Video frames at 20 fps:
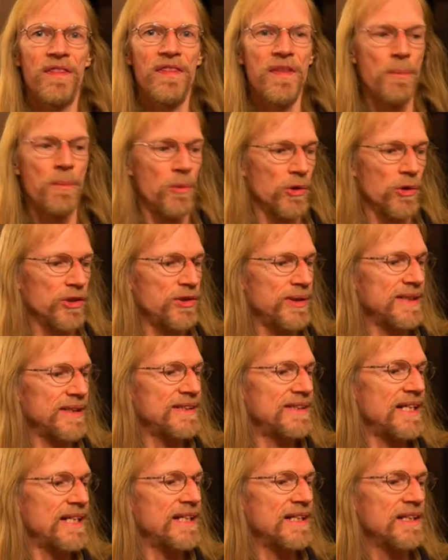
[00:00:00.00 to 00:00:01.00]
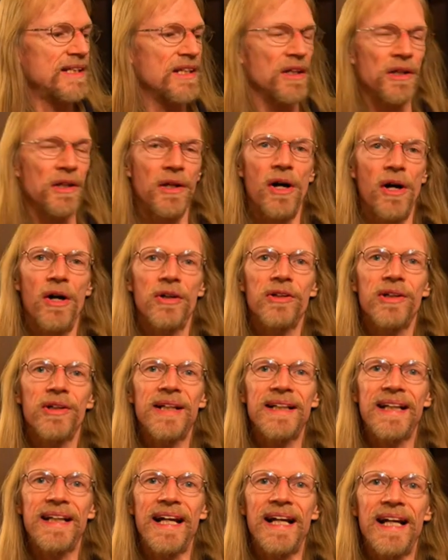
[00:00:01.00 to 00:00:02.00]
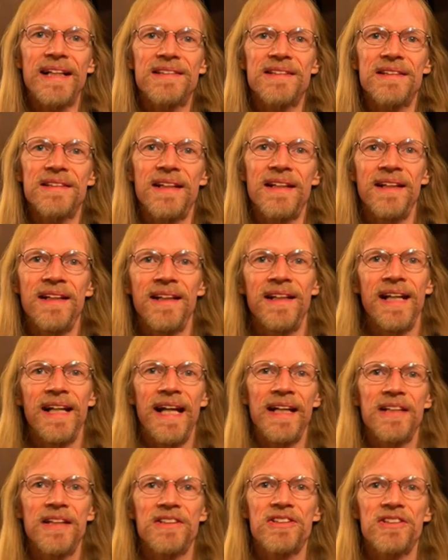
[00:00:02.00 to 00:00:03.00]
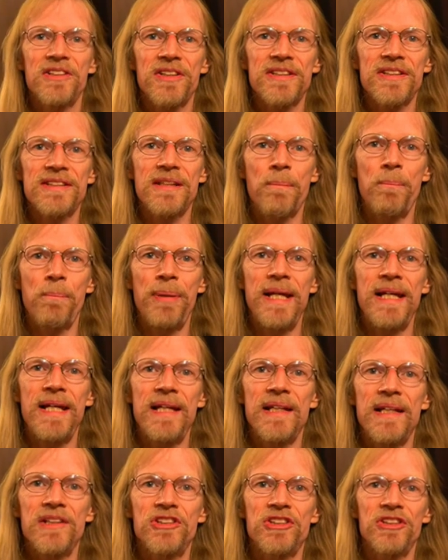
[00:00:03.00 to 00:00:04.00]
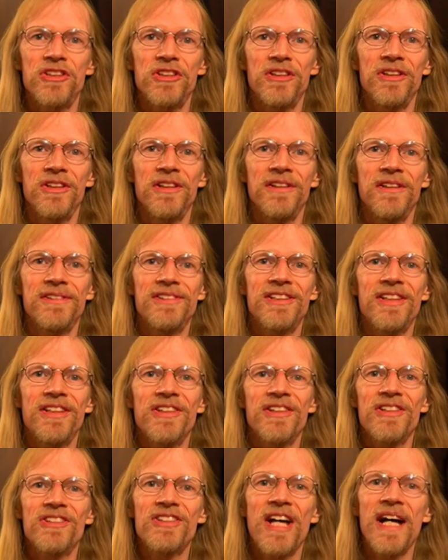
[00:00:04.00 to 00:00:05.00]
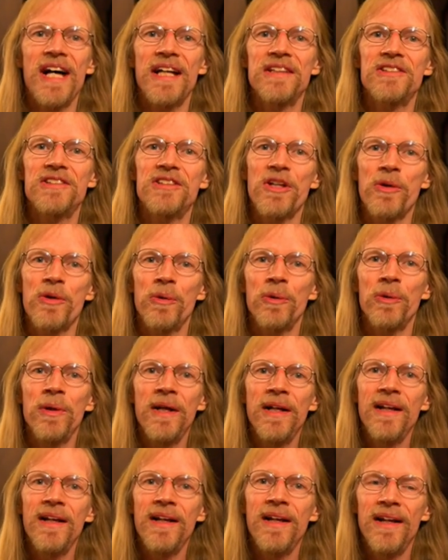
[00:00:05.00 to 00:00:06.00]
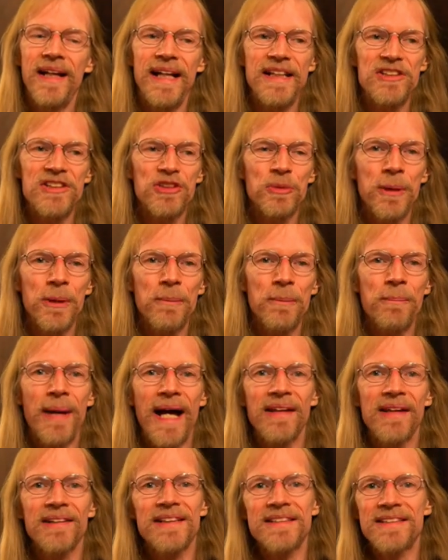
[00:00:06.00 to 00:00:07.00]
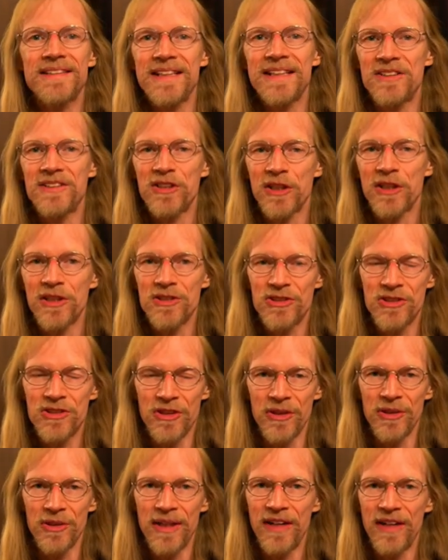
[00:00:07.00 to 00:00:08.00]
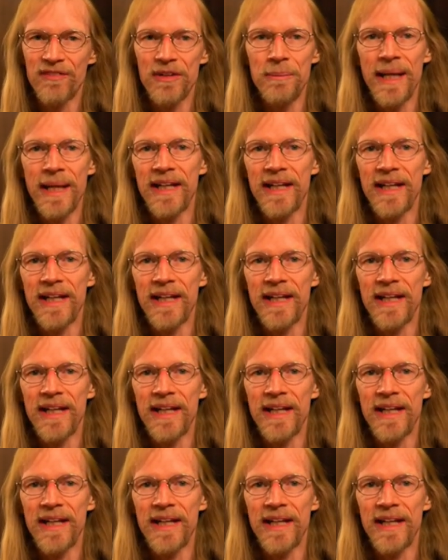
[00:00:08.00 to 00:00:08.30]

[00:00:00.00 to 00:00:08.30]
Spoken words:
the more you extend it, the longer it gets, and it starts to pitch to the side. So instrument balance is a concern. Every